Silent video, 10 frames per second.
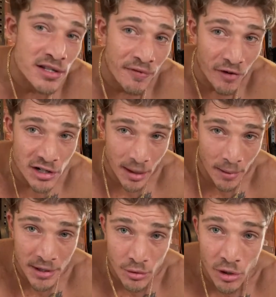This is the
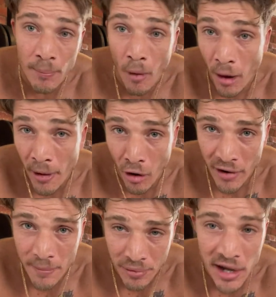first time I've been doing a
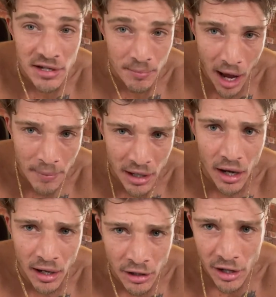barbell overhead press in
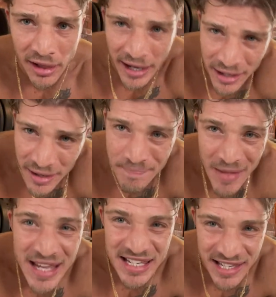probably a good like
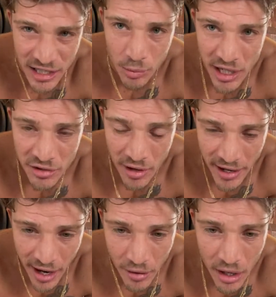six weeks
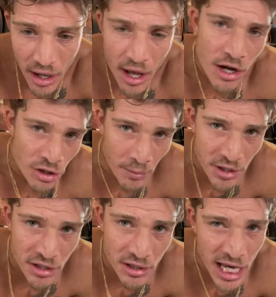right now. So
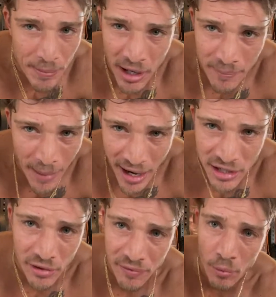I'm just keeping it
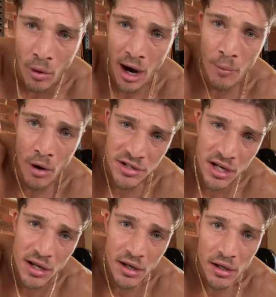modest of where I
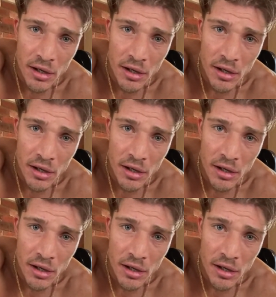was.